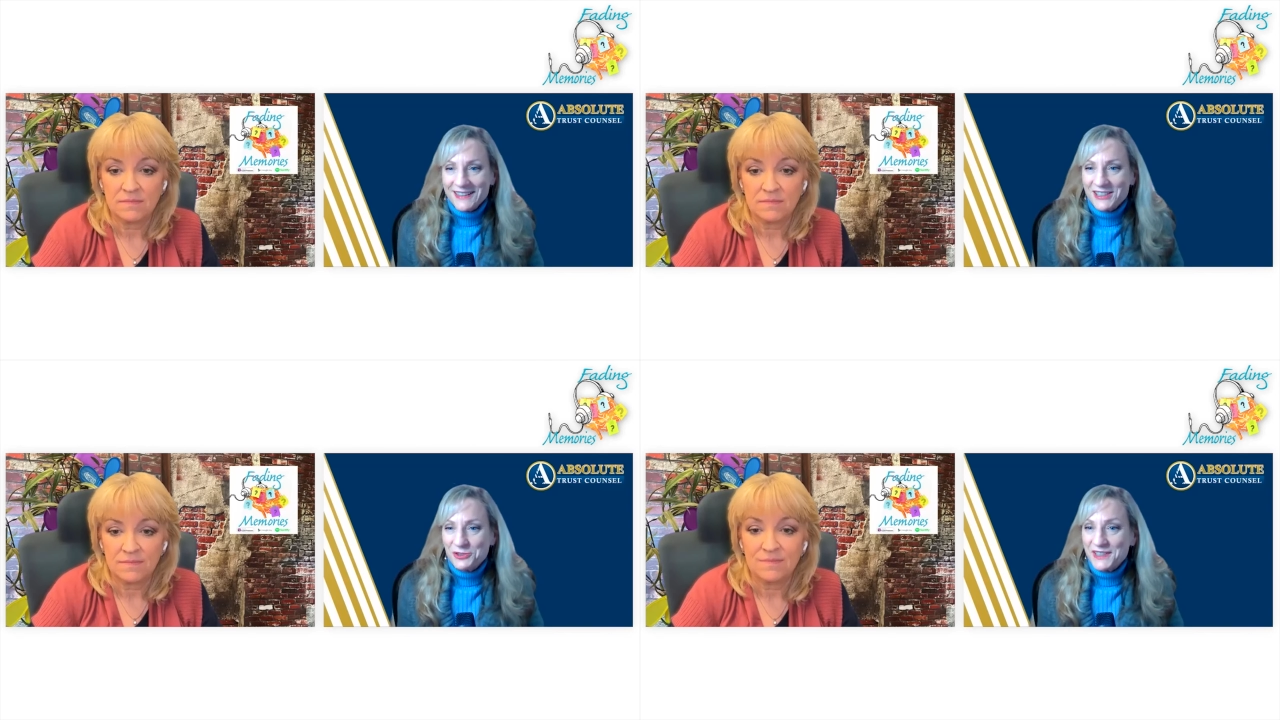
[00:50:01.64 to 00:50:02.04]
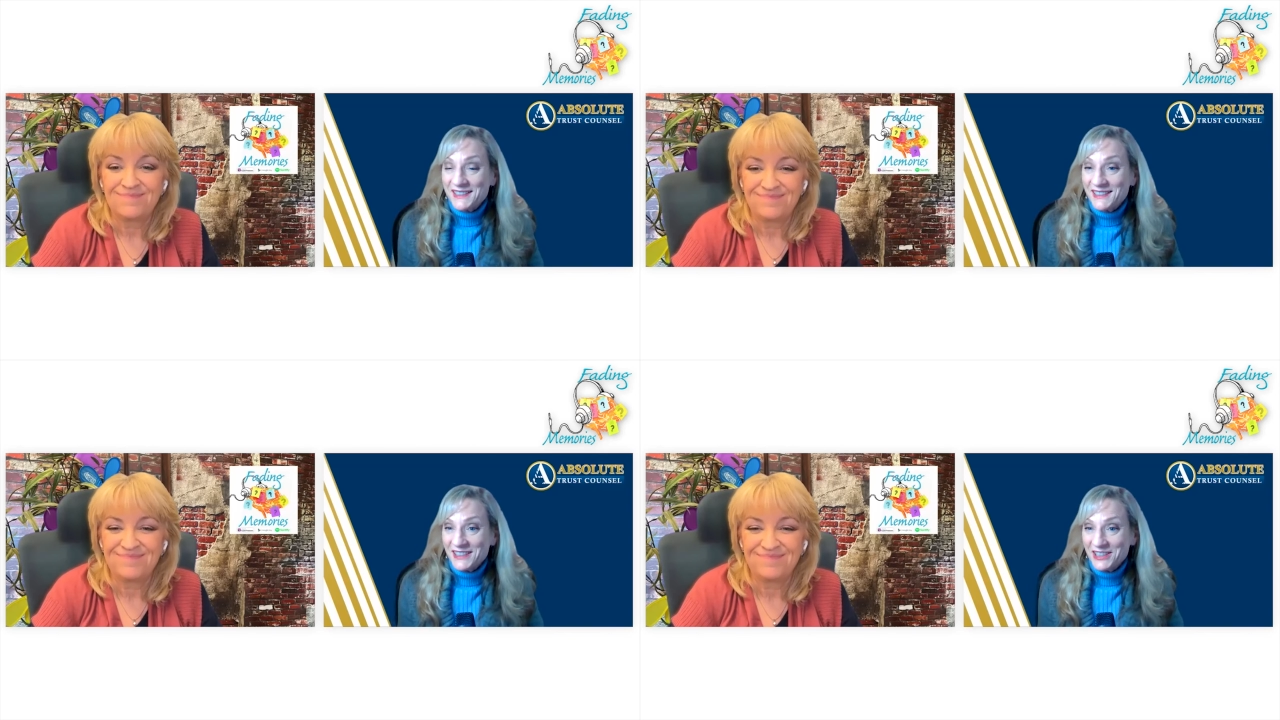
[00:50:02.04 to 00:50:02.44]
Speaker 1: the
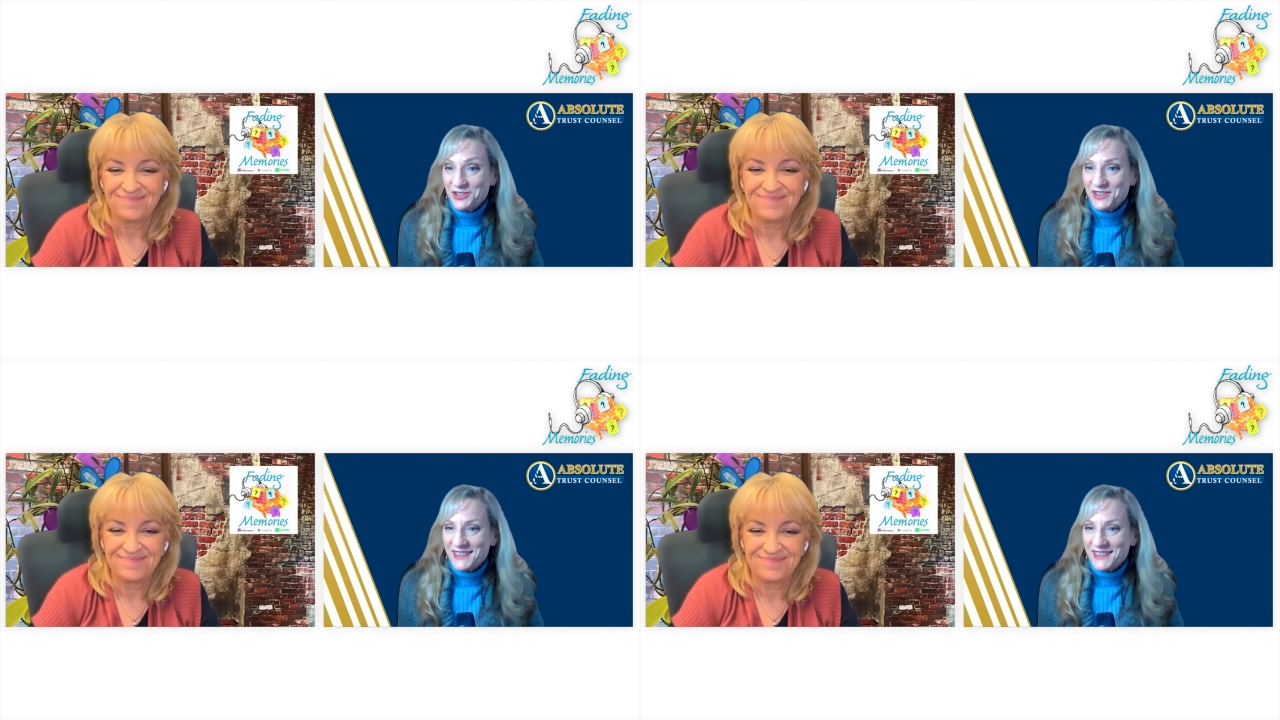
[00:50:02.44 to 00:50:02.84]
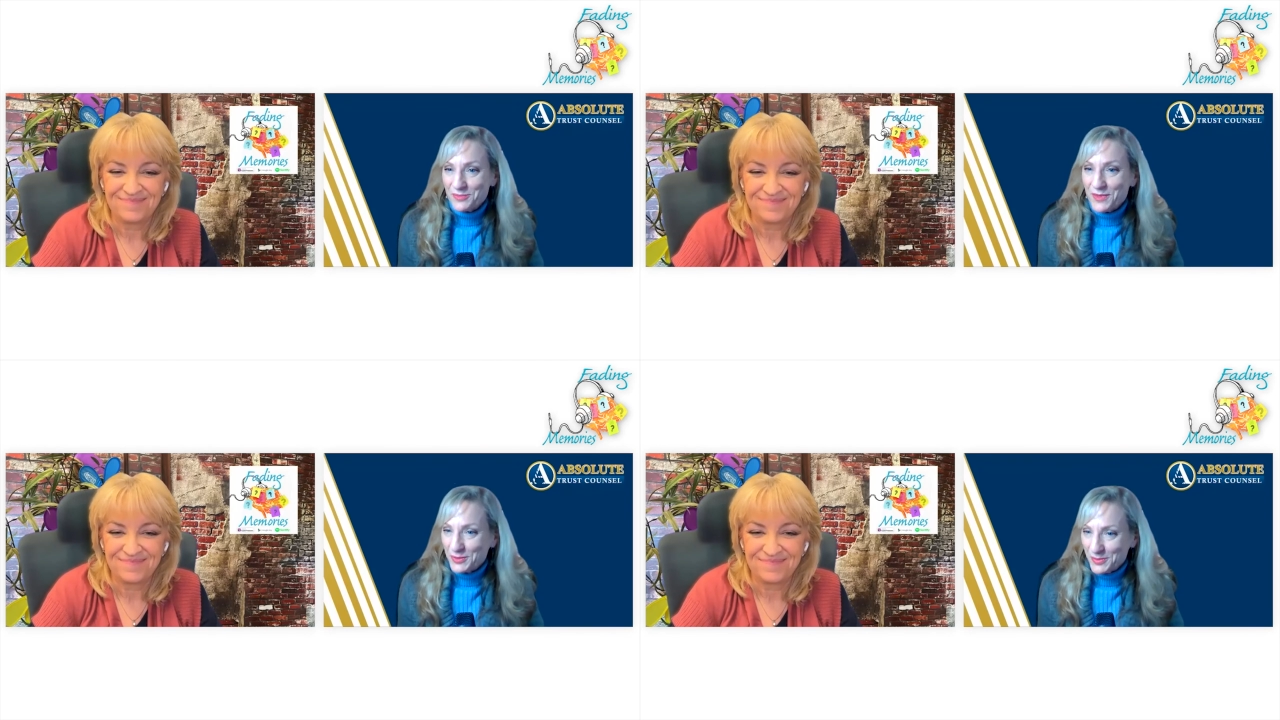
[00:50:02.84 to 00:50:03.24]
trustee can use it
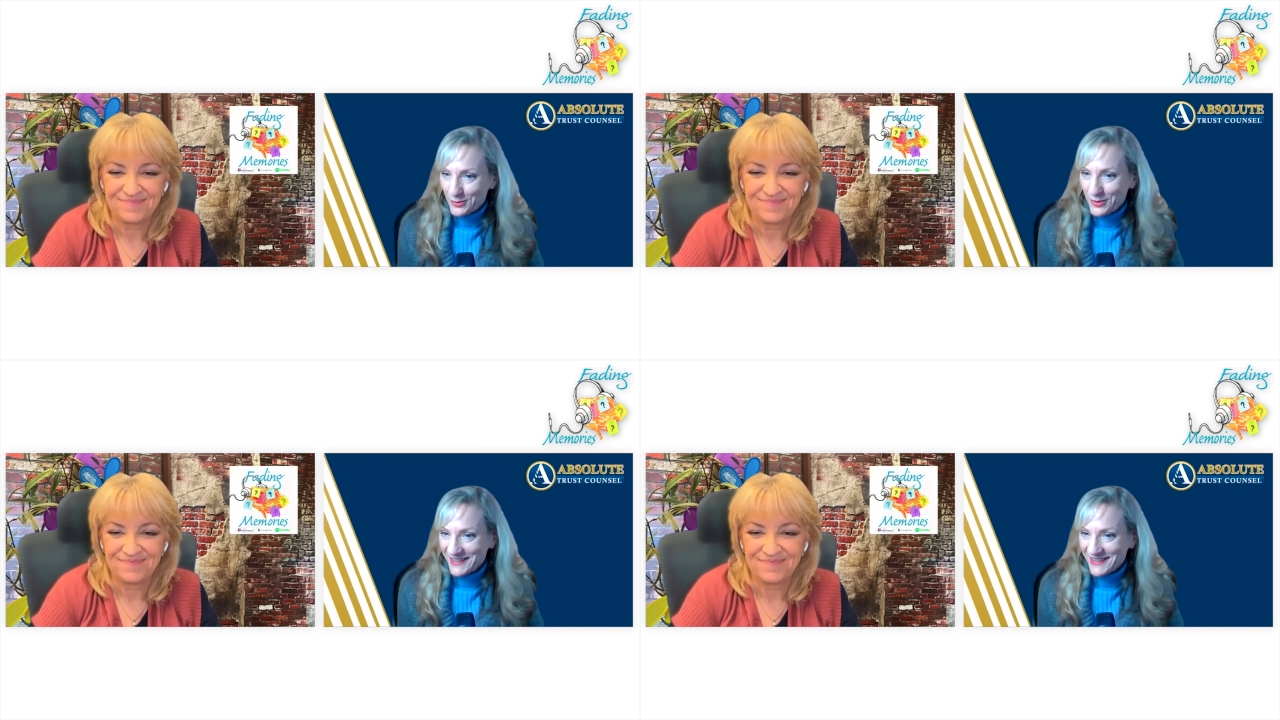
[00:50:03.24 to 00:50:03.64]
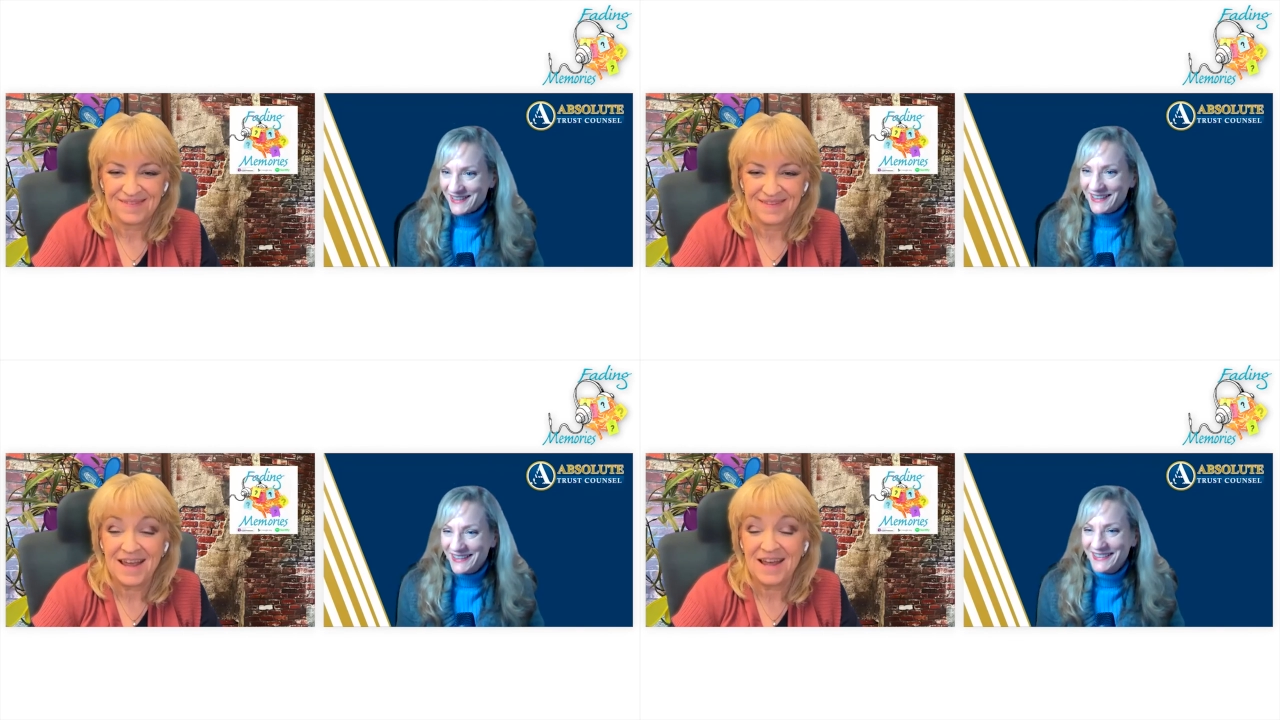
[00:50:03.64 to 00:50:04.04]
in multiple
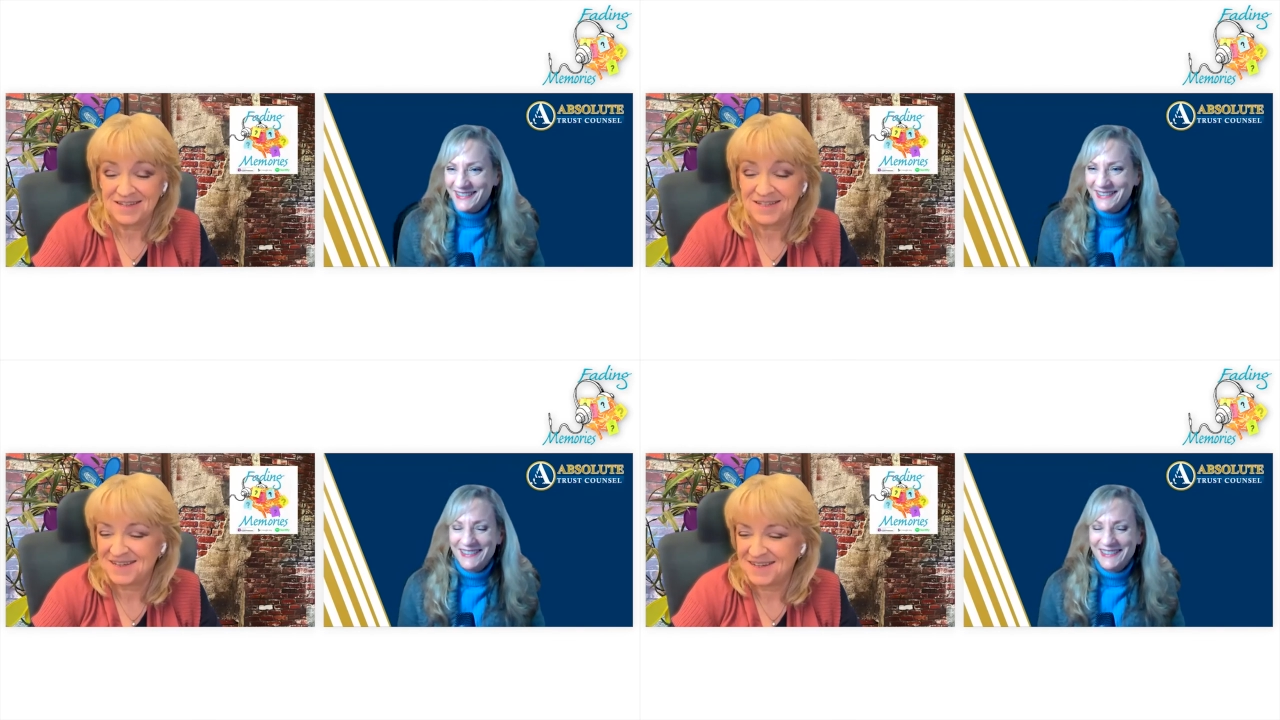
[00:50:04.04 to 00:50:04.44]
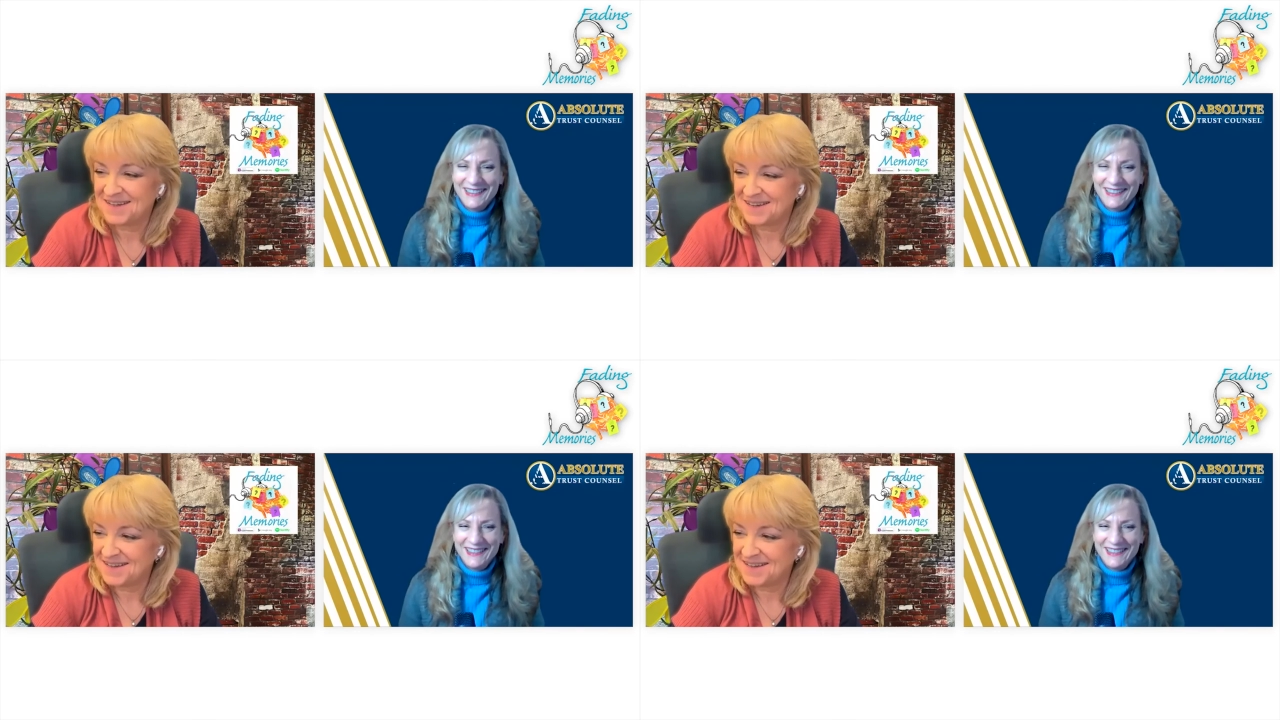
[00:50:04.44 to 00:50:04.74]
ways. yes.